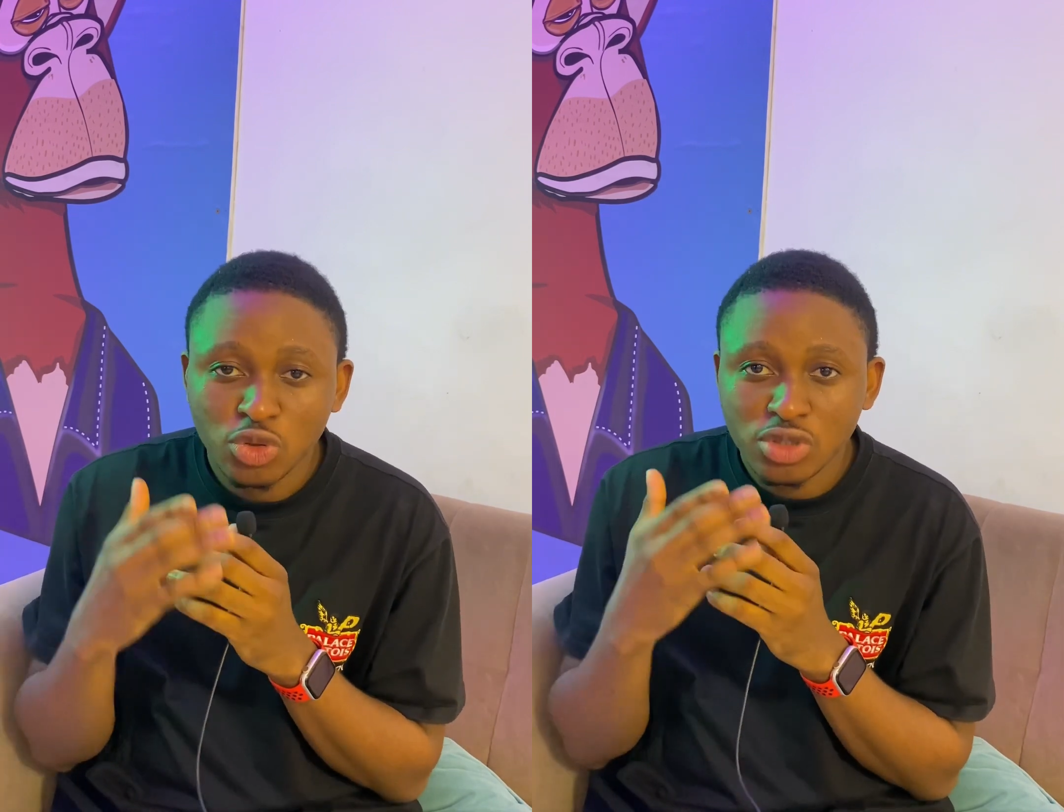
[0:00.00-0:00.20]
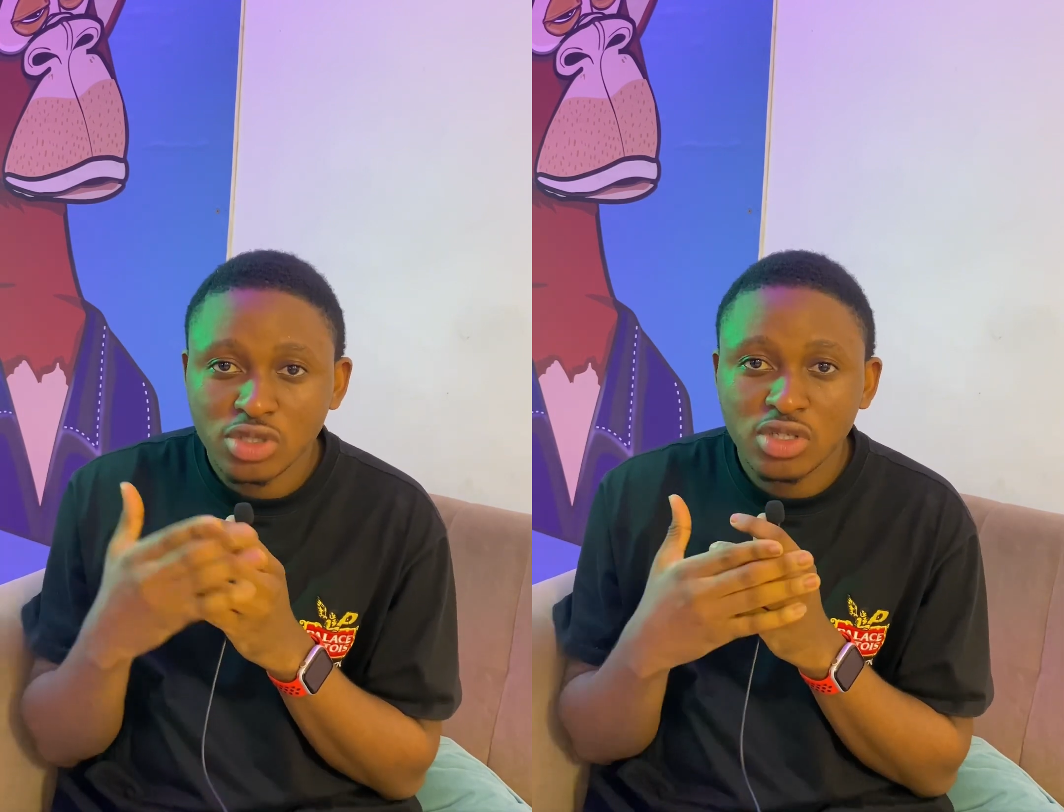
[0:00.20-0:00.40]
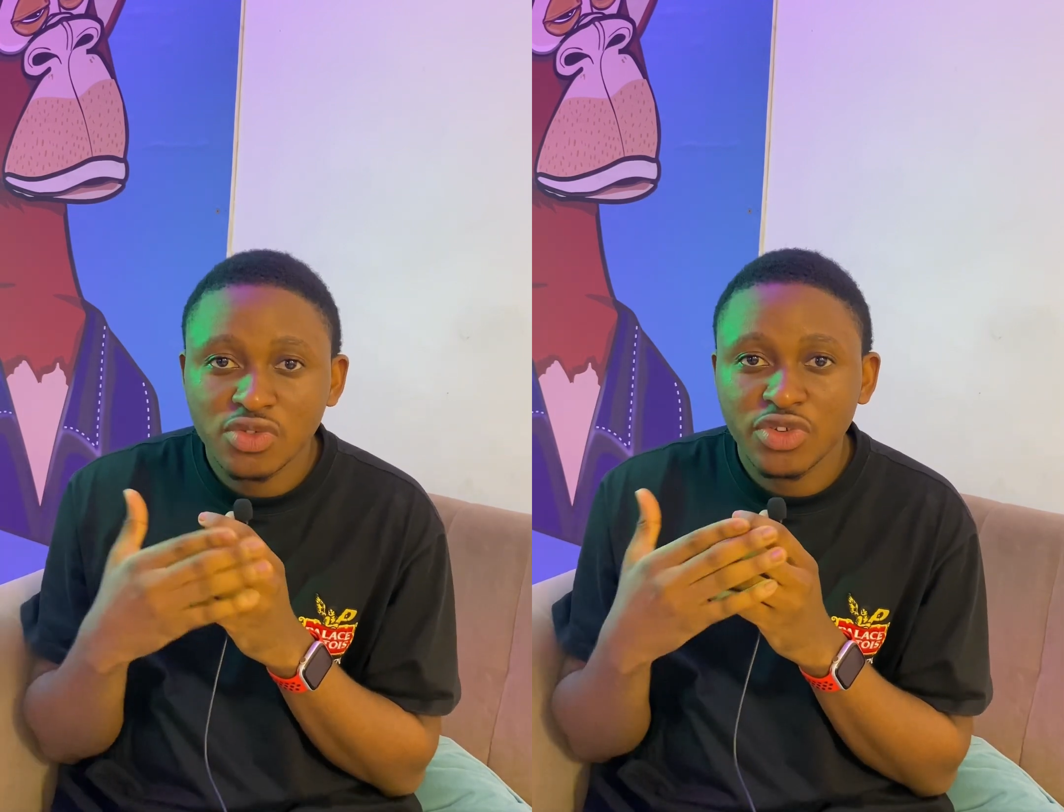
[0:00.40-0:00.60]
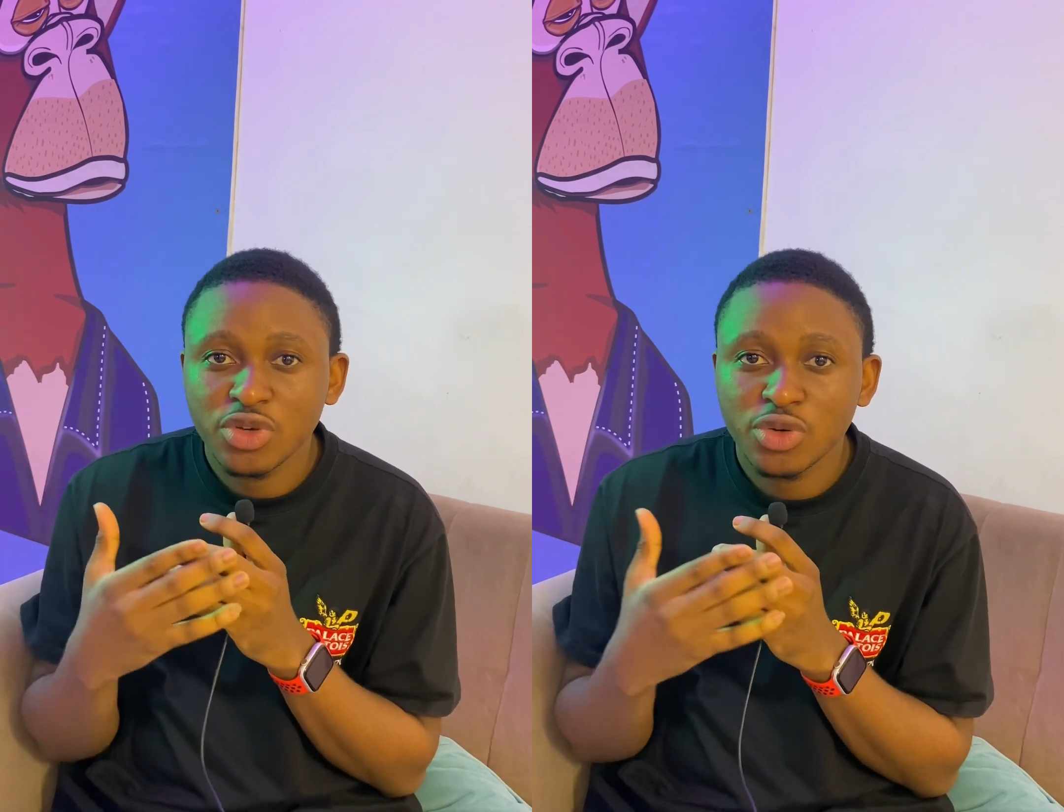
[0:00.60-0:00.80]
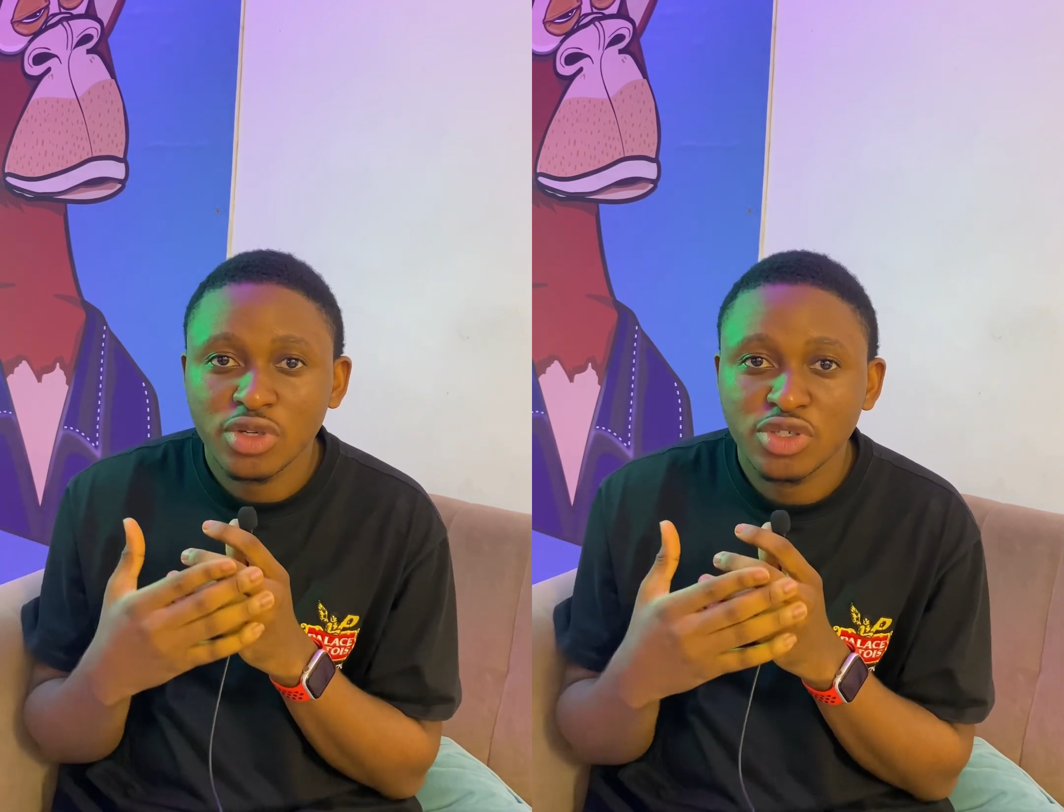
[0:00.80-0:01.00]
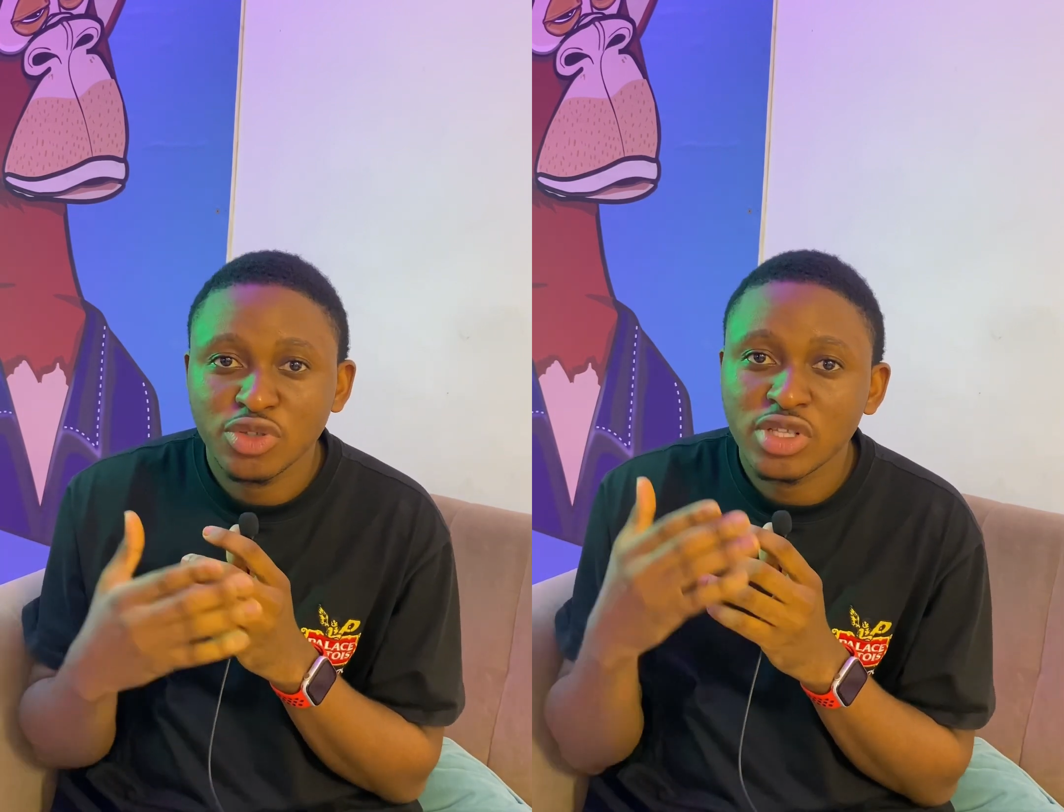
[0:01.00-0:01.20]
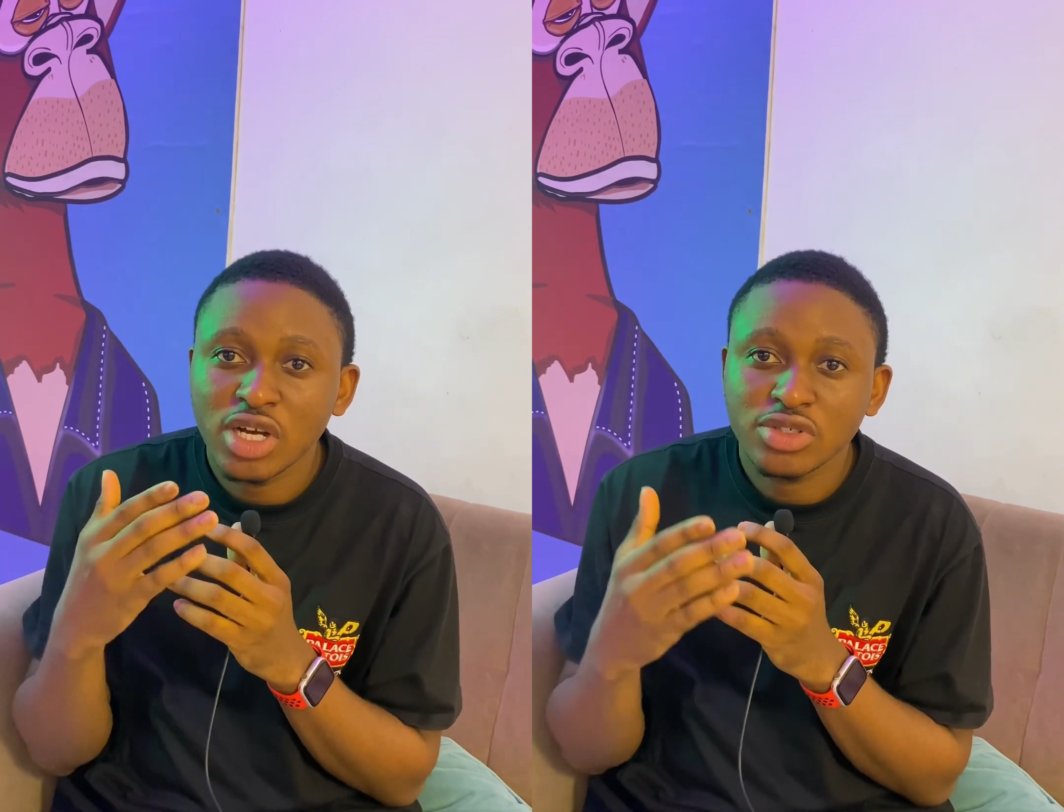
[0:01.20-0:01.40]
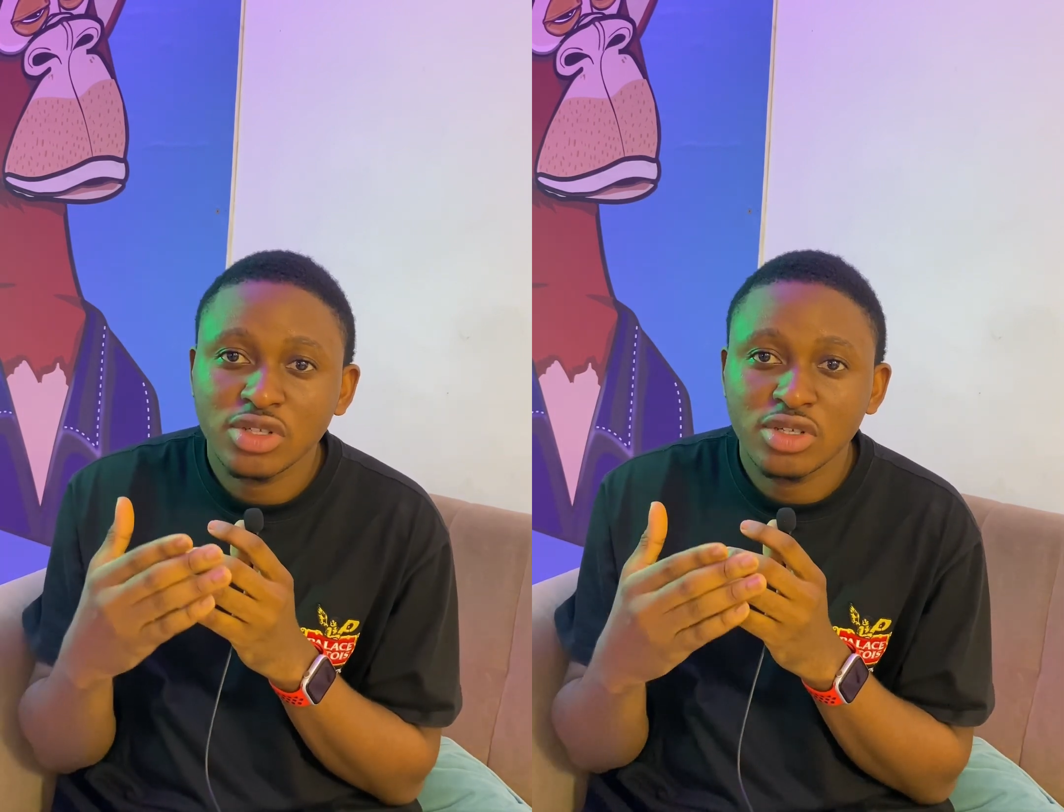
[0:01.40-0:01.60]
note this video is not
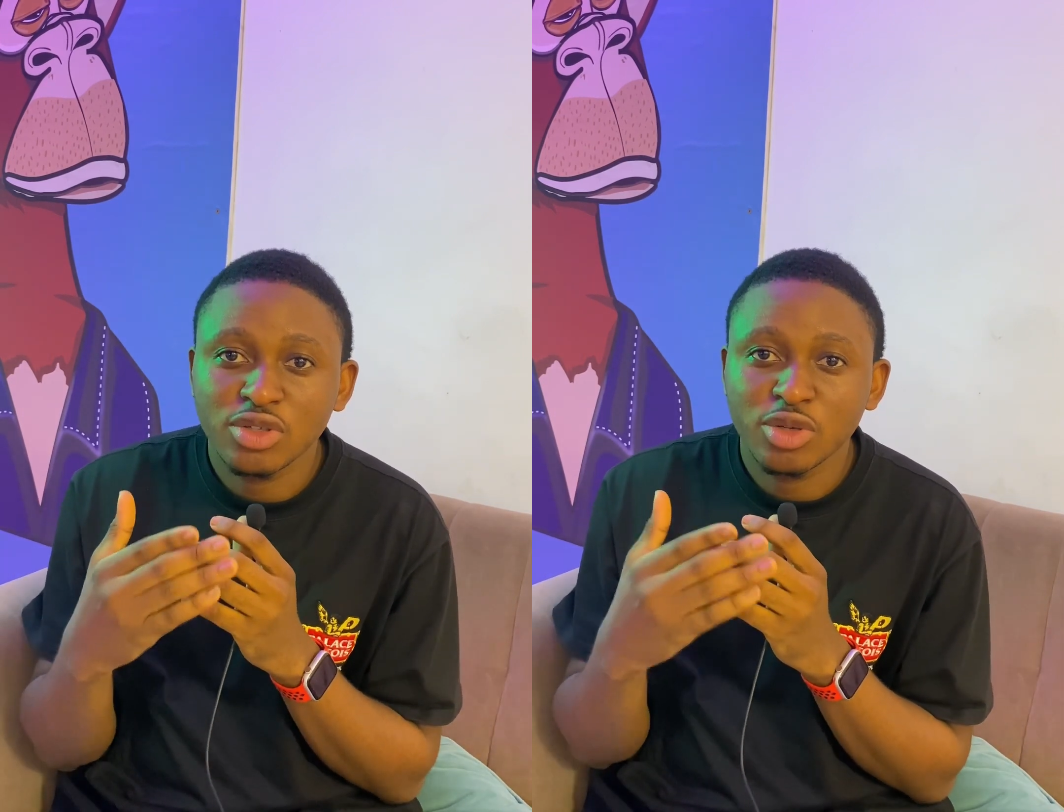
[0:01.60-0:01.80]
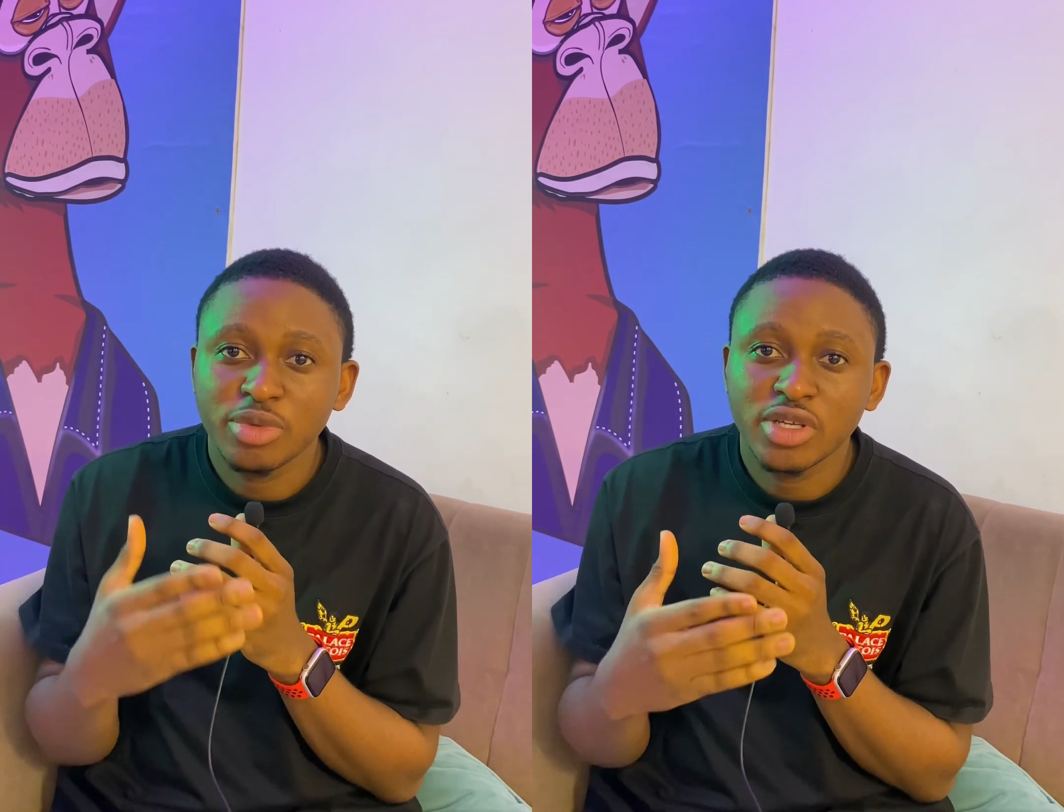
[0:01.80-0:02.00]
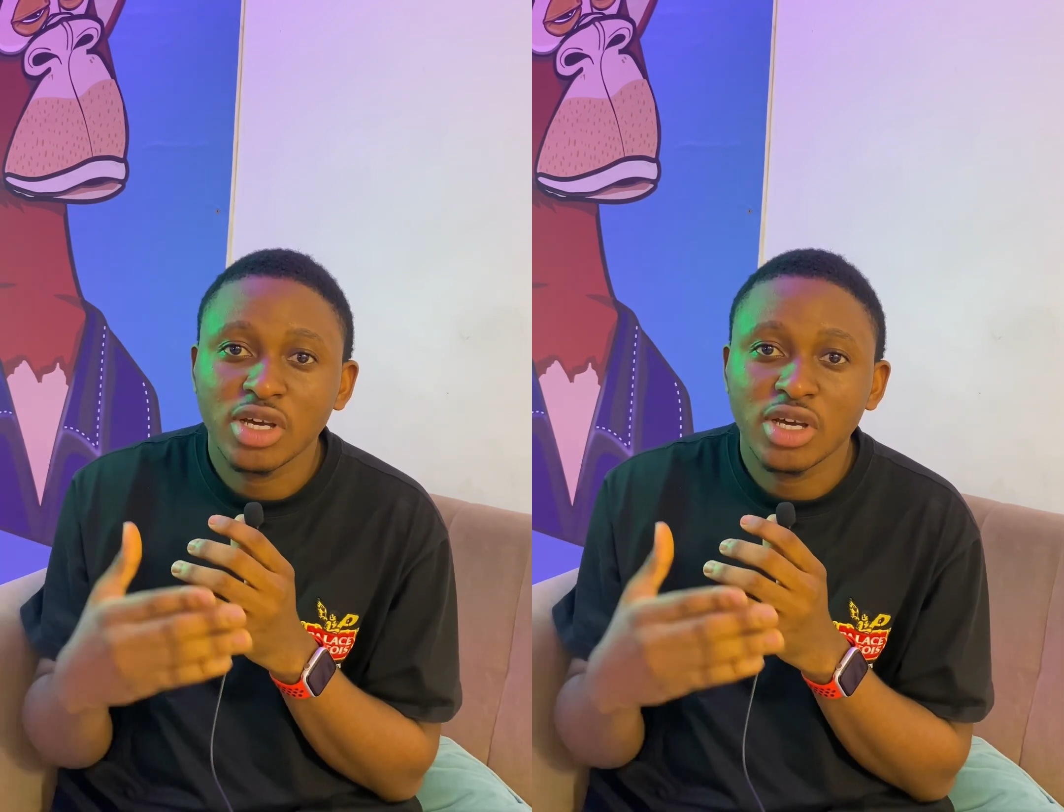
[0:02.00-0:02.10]
actually going to be